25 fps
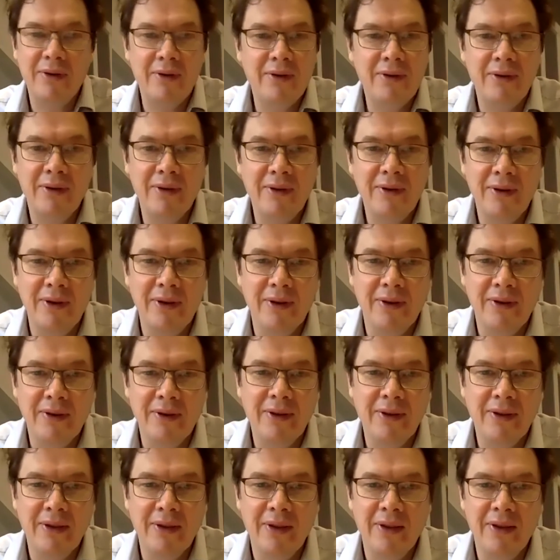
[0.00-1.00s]
of
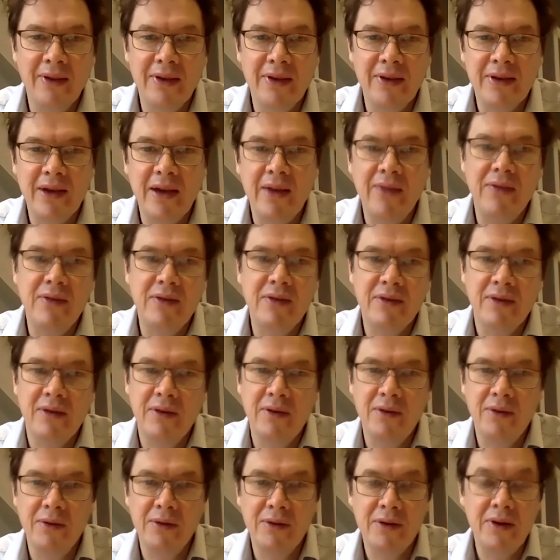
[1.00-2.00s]
the saviors
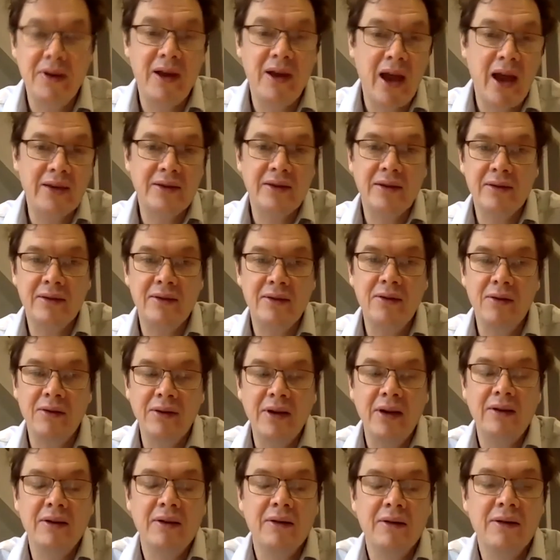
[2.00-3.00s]
of the North Sea, as is your
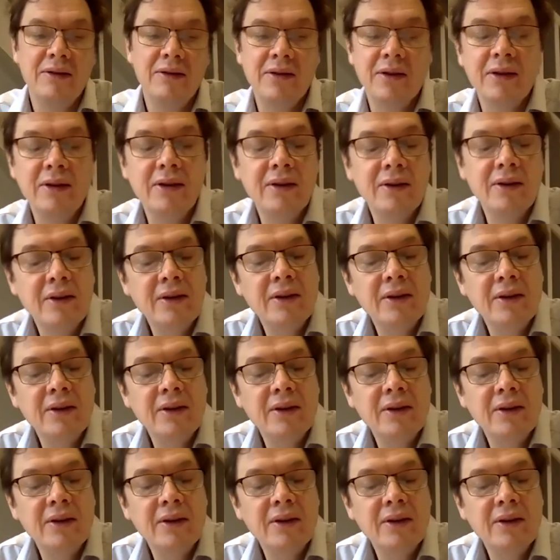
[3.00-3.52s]
technology.